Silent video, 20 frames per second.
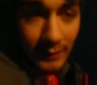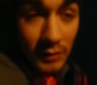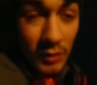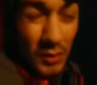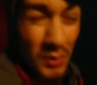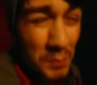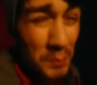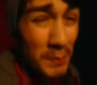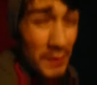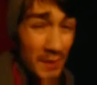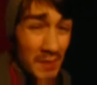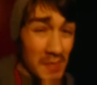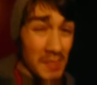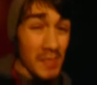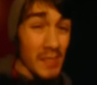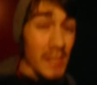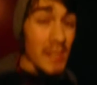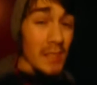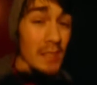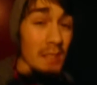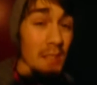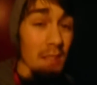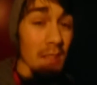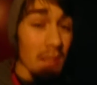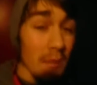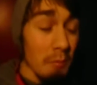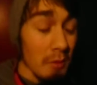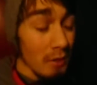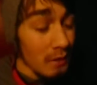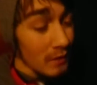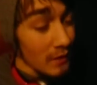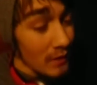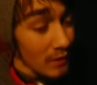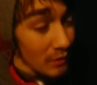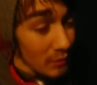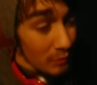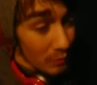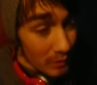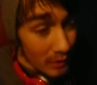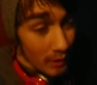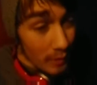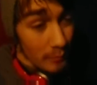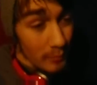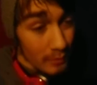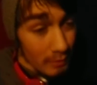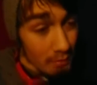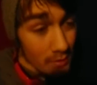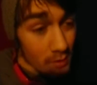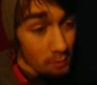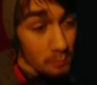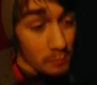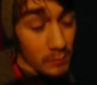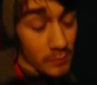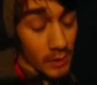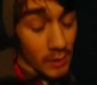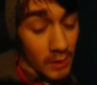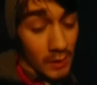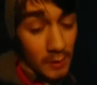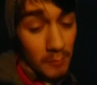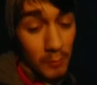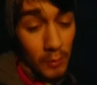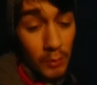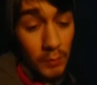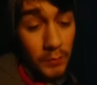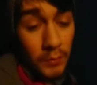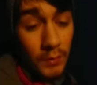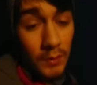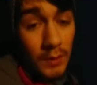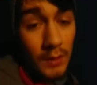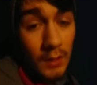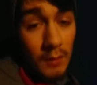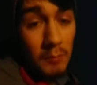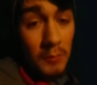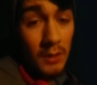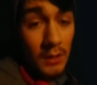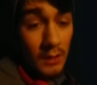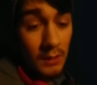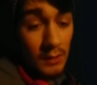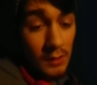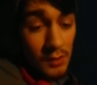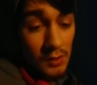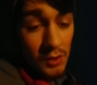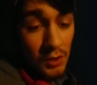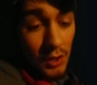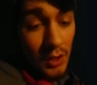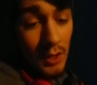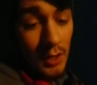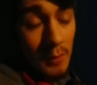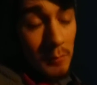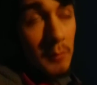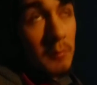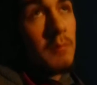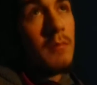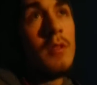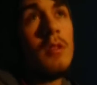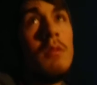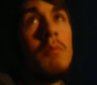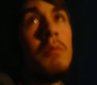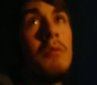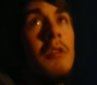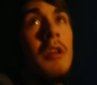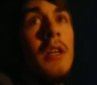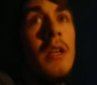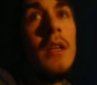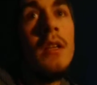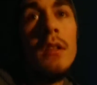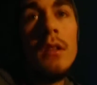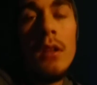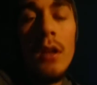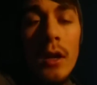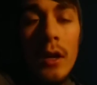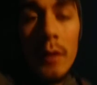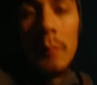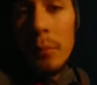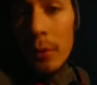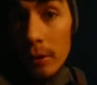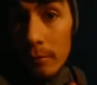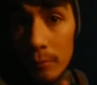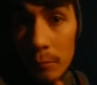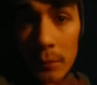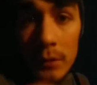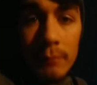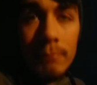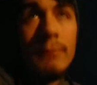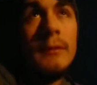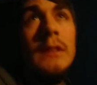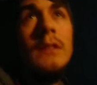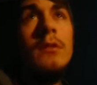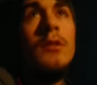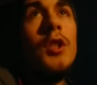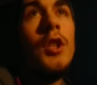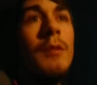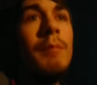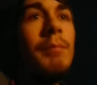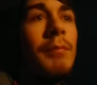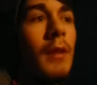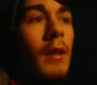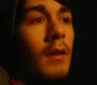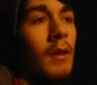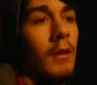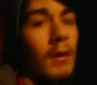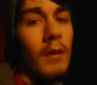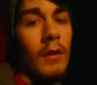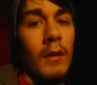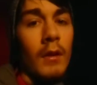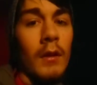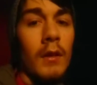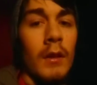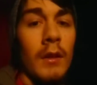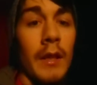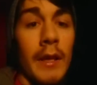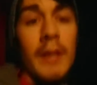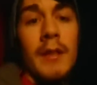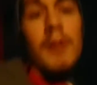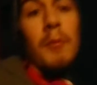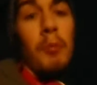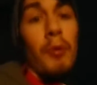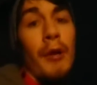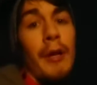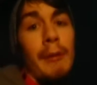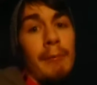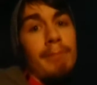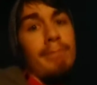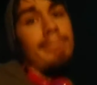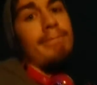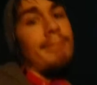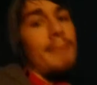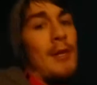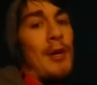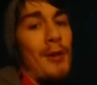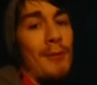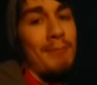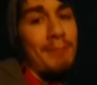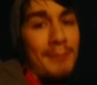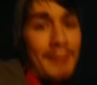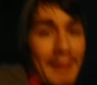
Just be excited. I'm gonna get a new camera sometime. Hopefully, I'm getting this job. I'm just praying to God. Pray for me. Ciao. Like to pray. Ciao.